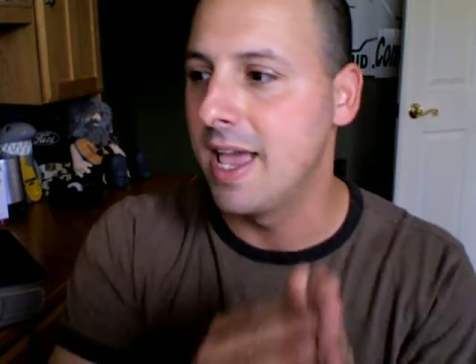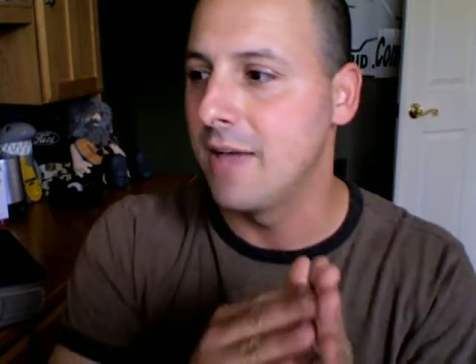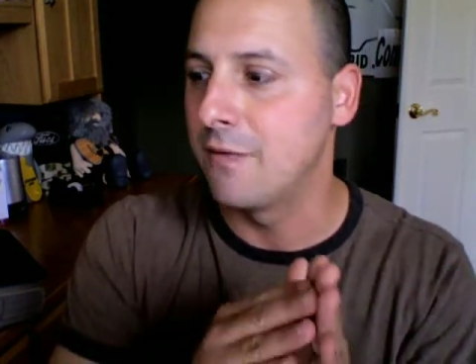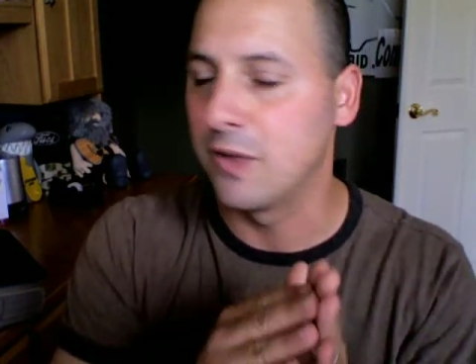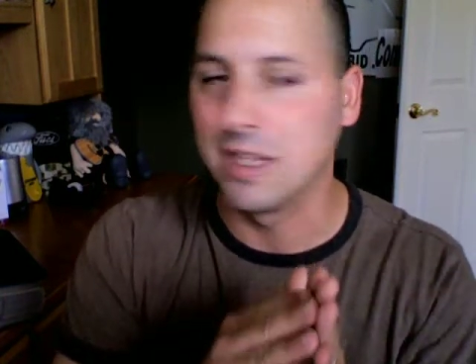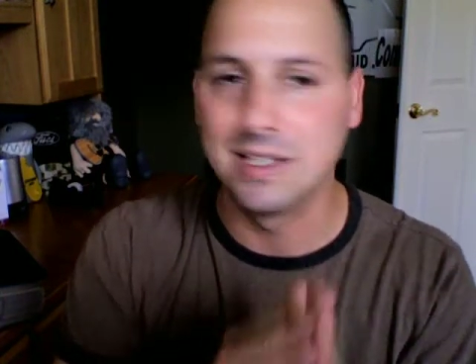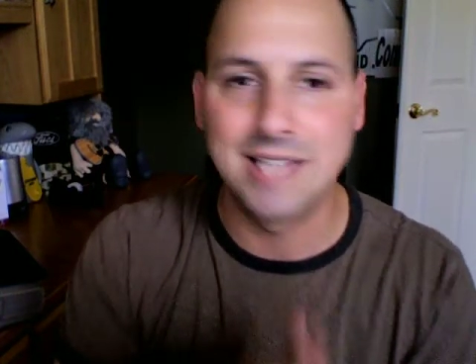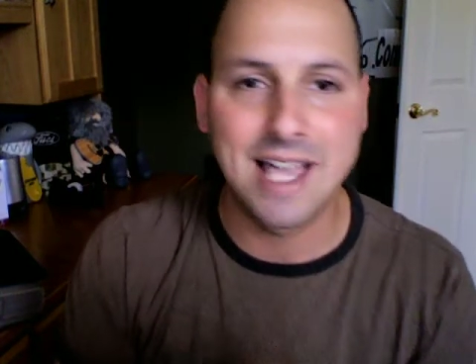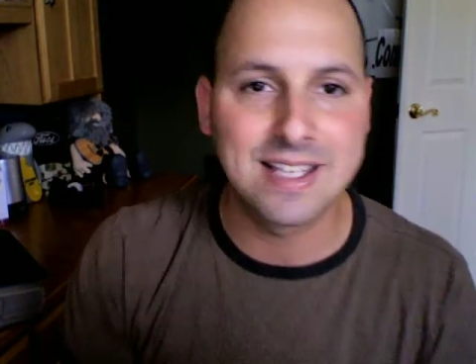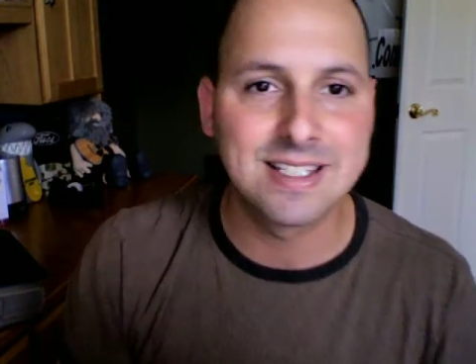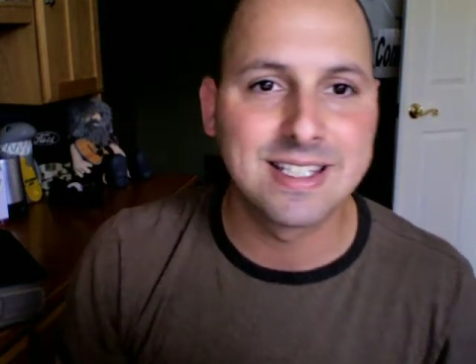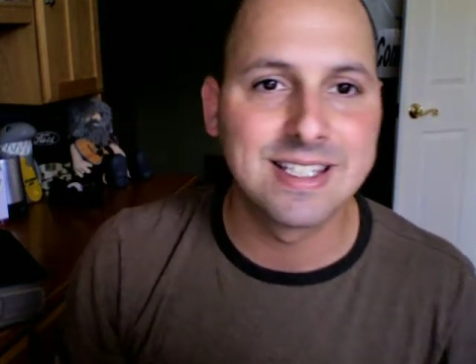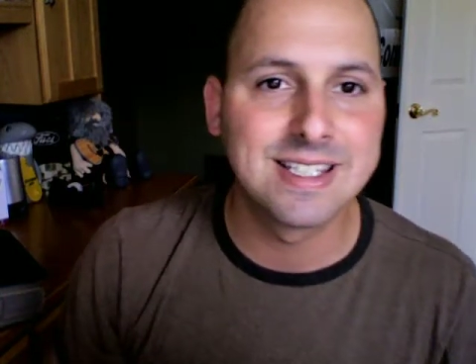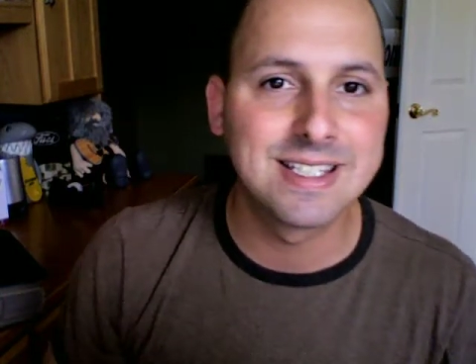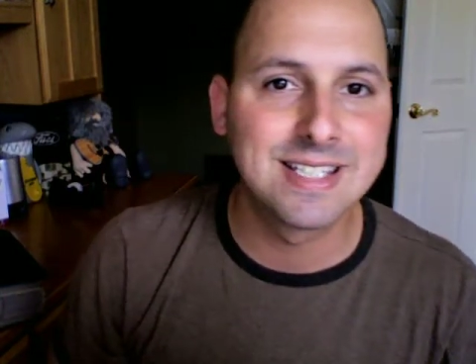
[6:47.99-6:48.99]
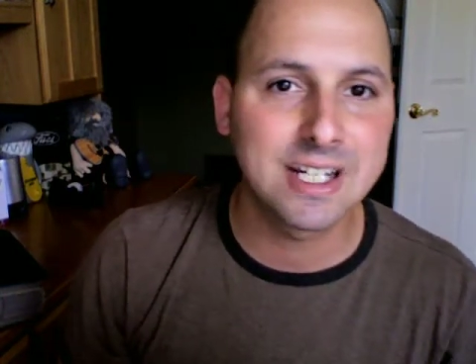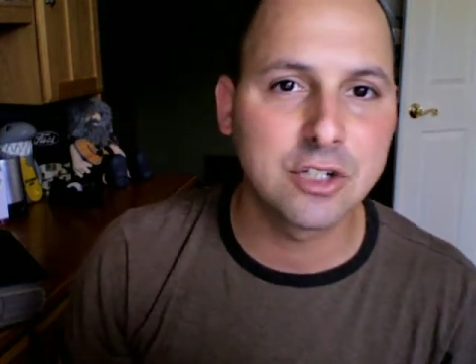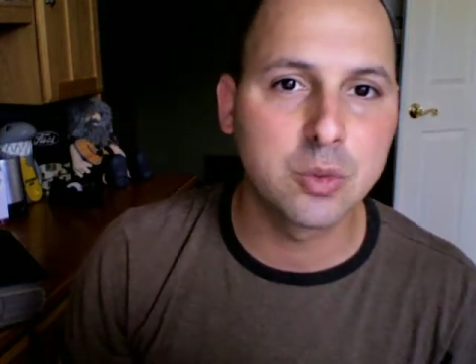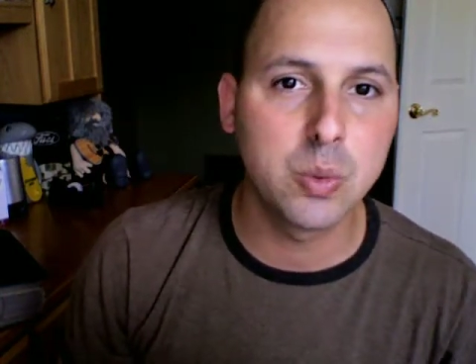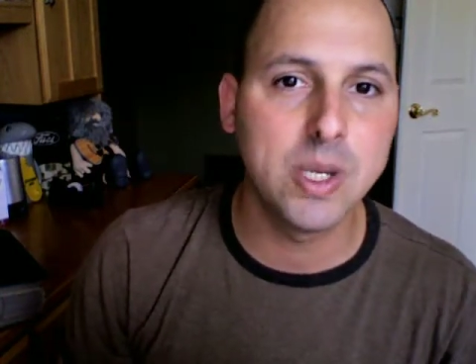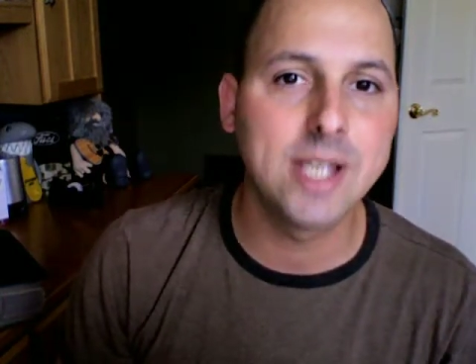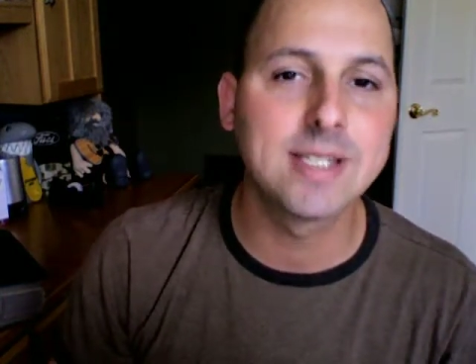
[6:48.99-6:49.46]
for the last 6
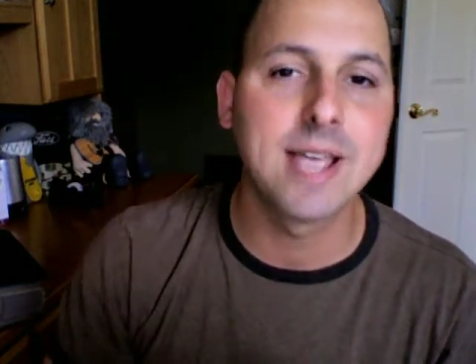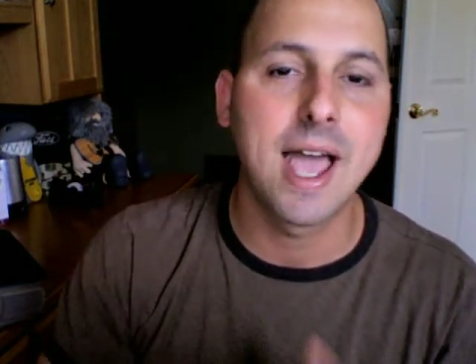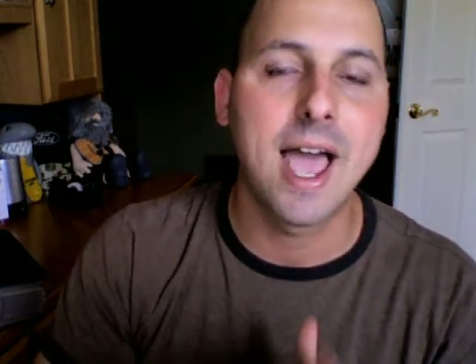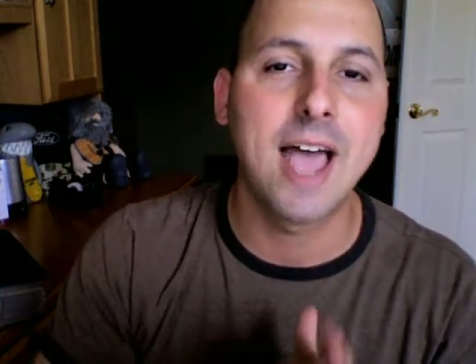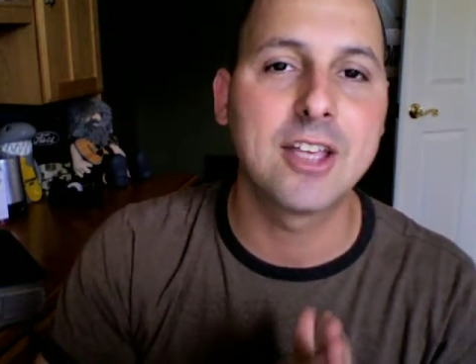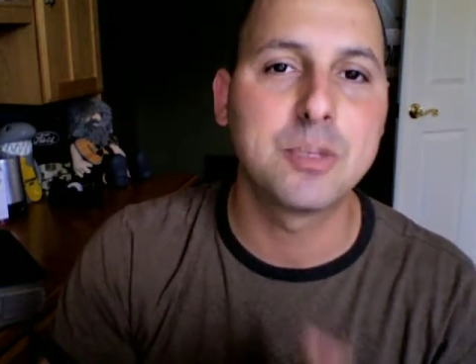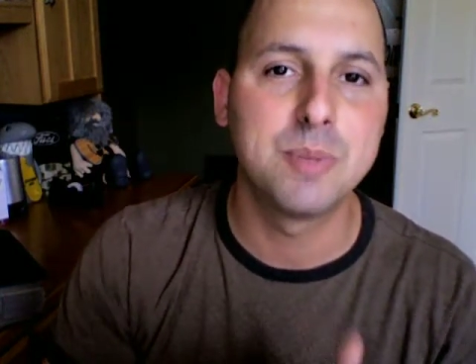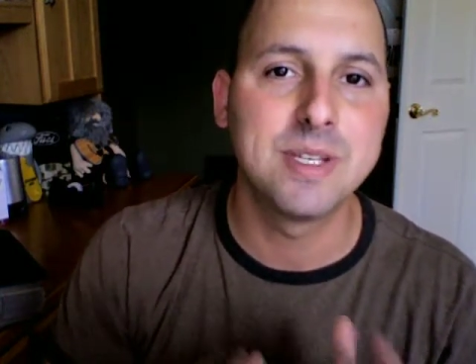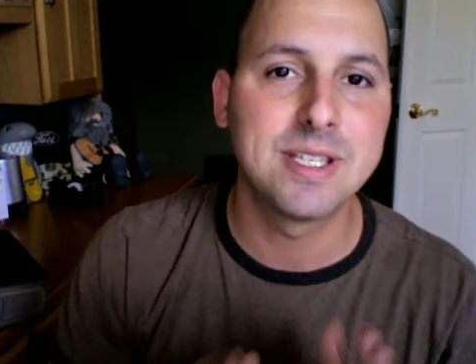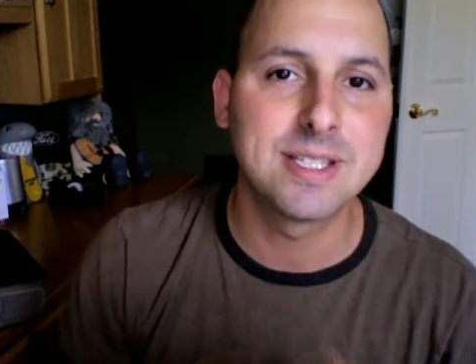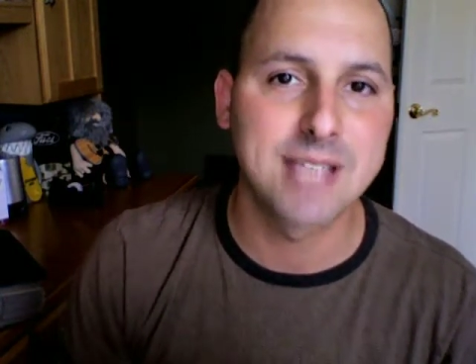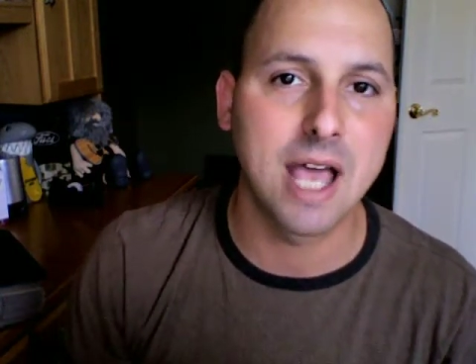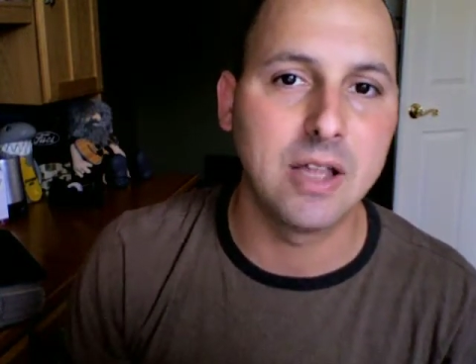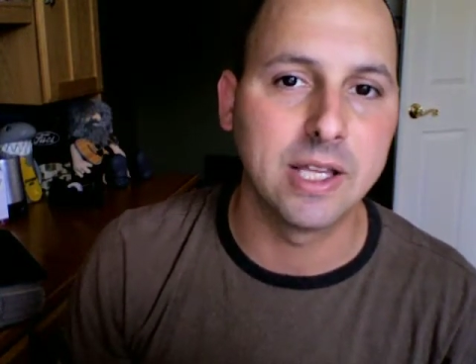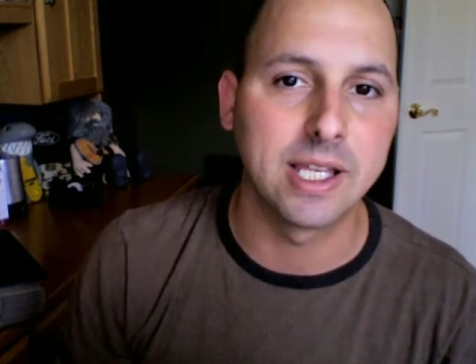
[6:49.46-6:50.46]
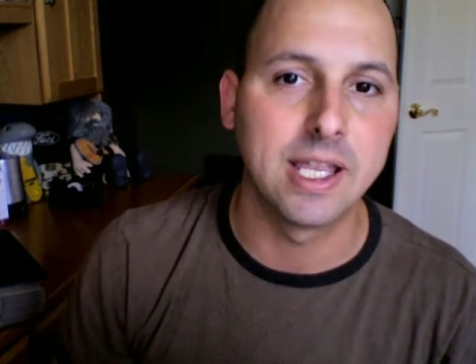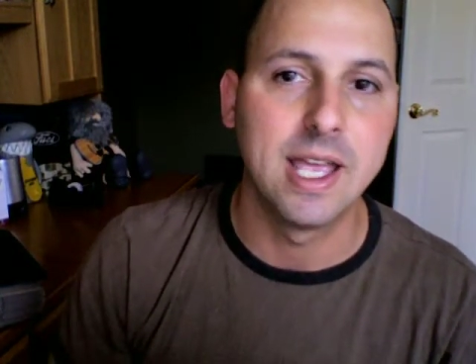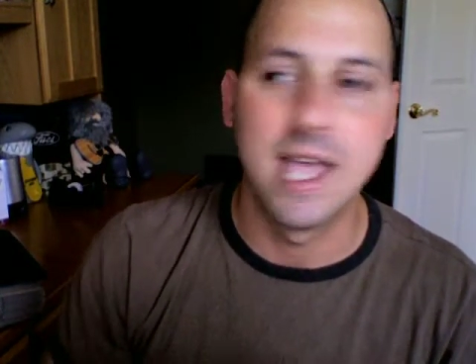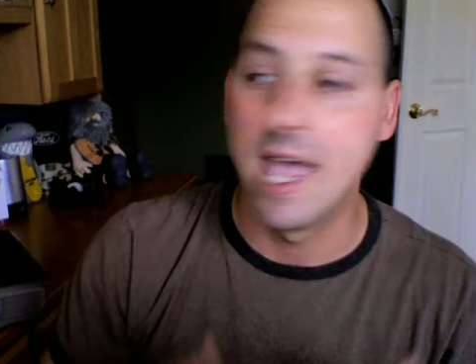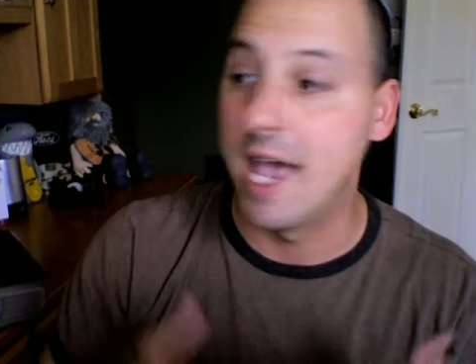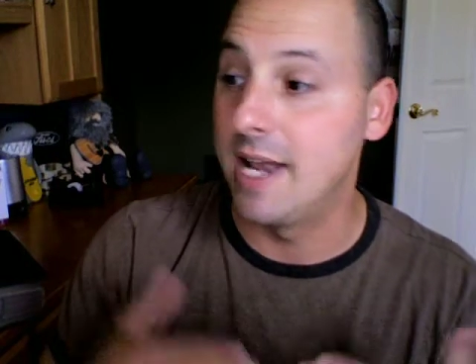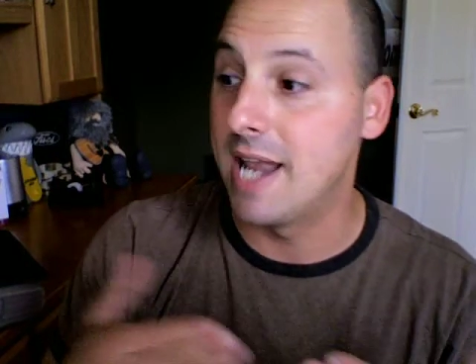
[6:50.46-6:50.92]
weeks has been selling.
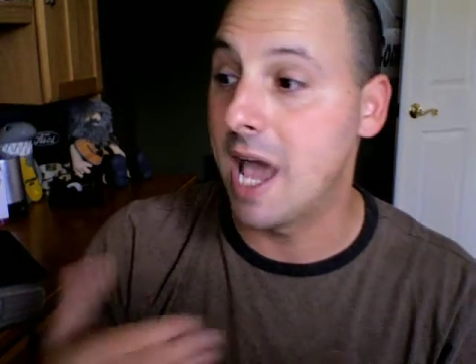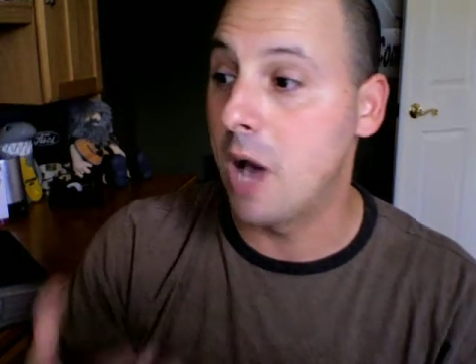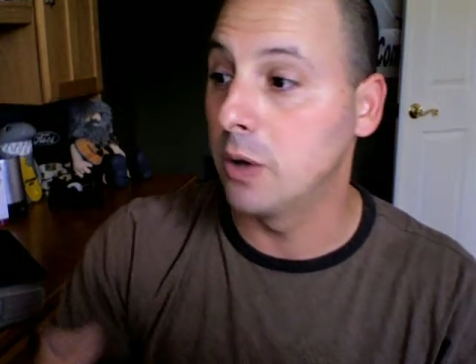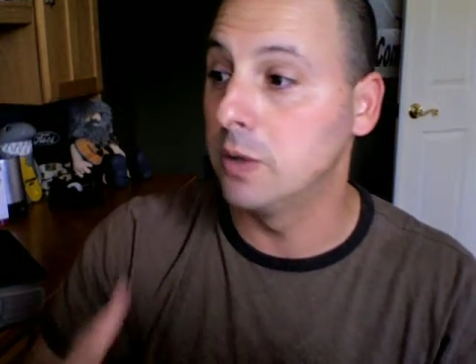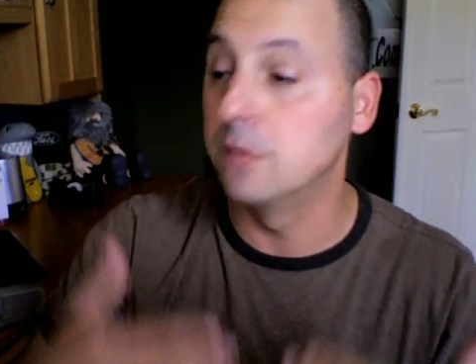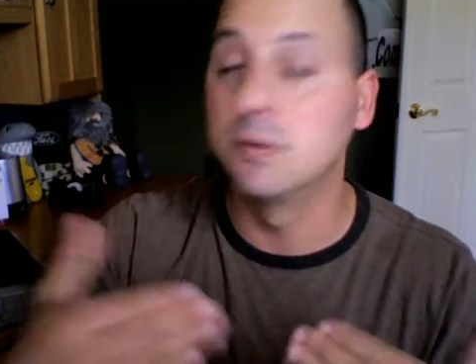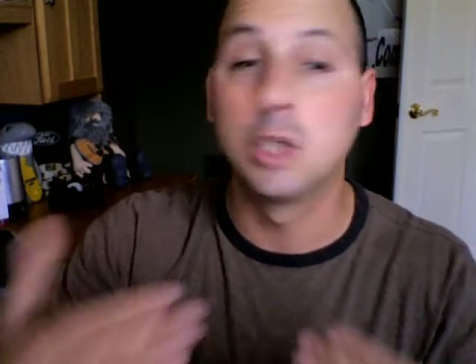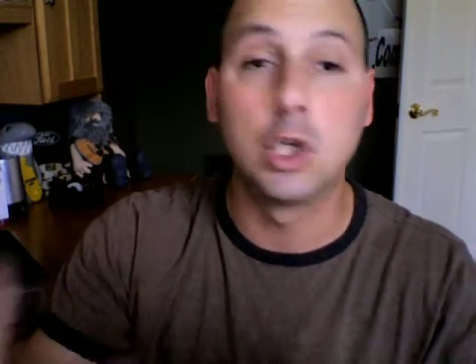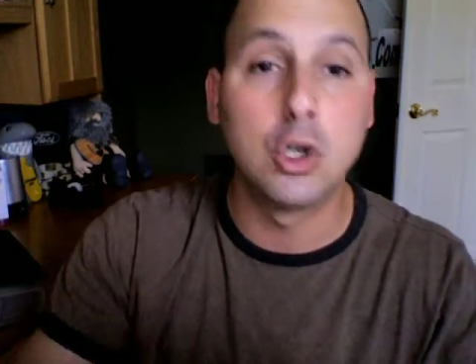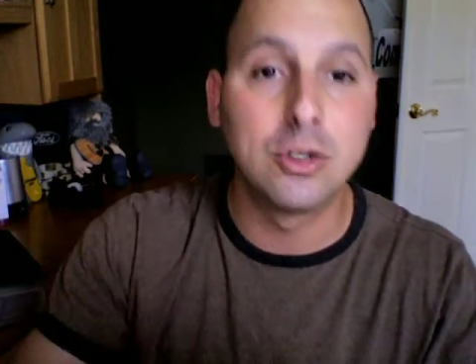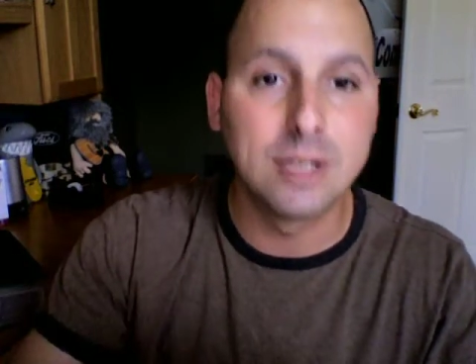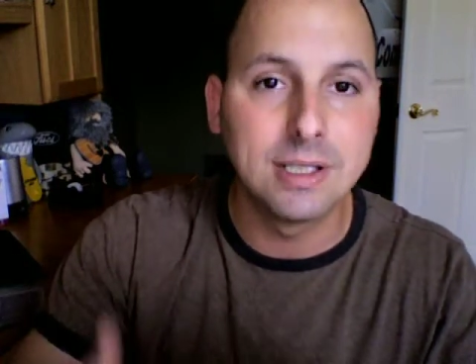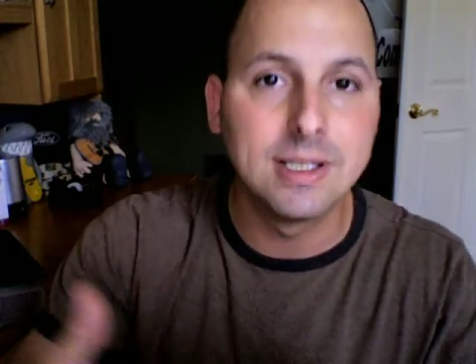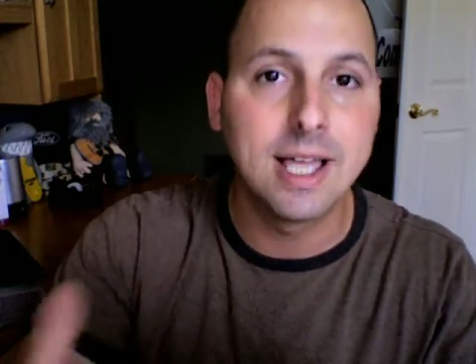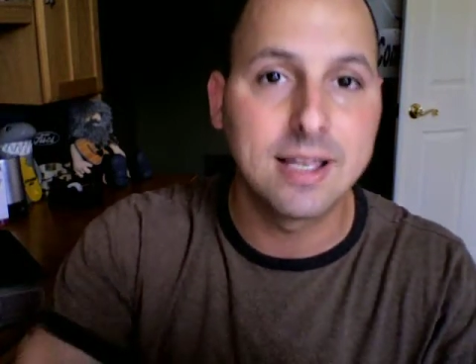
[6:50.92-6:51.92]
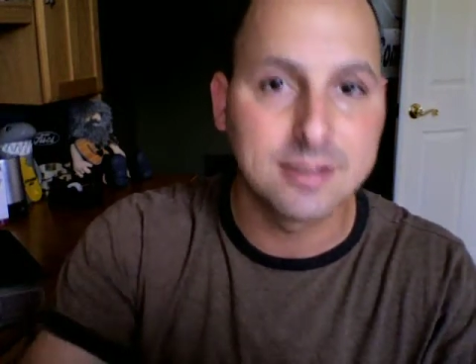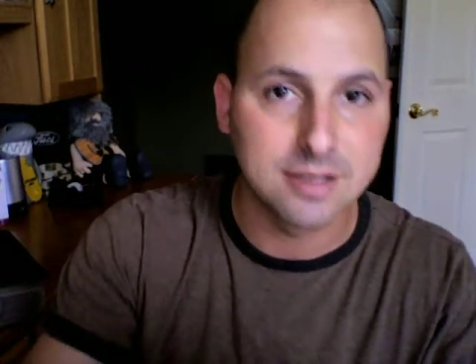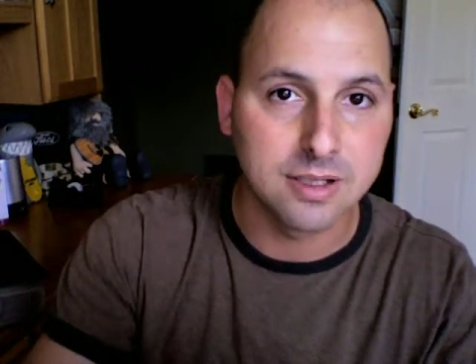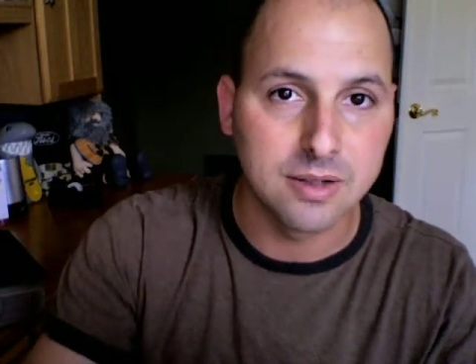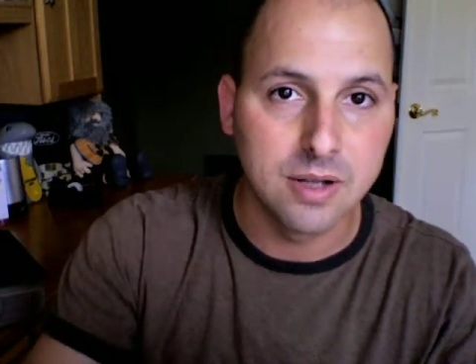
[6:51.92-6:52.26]
And now you've learned a lesson.